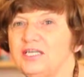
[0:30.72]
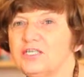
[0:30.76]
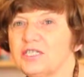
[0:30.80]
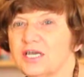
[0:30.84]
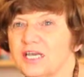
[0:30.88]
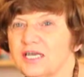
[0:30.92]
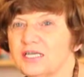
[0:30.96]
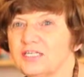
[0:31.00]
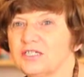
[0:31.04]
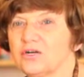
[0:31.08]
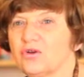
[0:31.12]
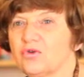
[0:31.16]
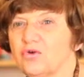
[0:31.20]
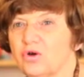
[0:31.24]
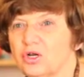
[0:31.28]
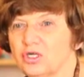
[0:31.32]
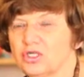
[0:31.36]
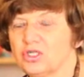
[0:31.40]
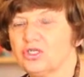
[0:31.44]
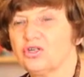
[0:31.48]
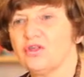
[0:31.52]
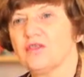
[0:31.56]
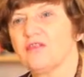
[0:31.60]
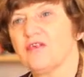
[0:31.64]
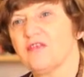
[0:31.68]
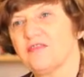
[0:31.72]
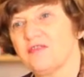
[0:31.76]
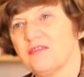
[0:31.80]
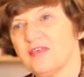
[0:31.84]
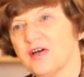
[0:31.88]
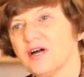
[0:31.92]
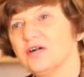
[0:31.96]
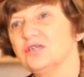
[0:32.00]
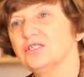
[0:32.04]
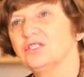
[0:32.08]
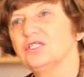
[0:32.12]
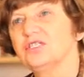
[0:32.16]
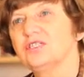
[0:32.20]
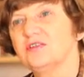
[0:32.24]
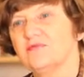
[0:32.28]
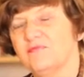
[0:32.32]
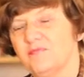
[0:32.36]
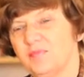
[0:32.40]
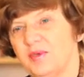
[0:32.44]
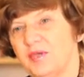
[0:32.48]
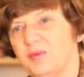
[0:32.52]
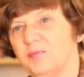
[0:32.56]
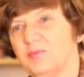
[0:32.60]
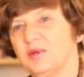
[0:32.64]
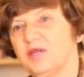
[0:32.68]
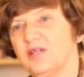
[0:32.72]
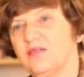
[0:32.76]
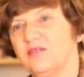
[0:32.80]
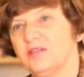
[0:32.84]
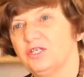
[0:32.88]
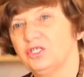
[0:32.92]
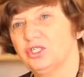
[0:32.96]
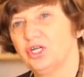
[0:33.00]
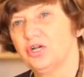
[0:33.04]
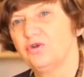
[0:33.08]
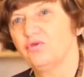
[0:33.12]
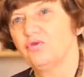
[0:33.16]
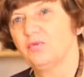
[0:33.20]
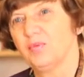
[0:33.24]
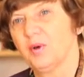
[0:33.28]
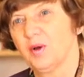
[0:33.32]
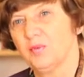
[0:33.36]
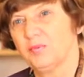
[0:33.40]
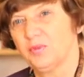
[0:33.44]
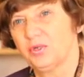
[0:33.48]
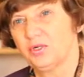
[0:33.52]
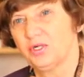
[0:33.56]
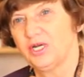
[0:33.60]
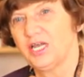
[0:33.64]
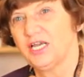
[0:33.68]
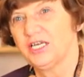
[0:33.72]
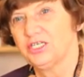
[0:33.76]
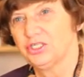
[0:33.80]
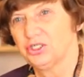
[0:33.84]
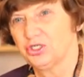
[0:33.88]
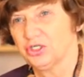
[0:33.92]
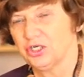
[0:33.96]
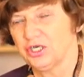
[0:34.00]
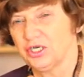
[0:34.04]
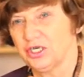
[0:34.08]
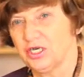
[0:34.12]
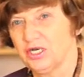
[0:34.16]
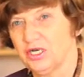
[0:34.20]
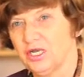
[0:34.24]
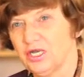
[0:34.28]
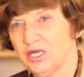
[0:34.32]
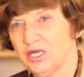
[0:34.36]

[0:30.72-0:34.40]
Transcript: to get across to the thousands of people in the general population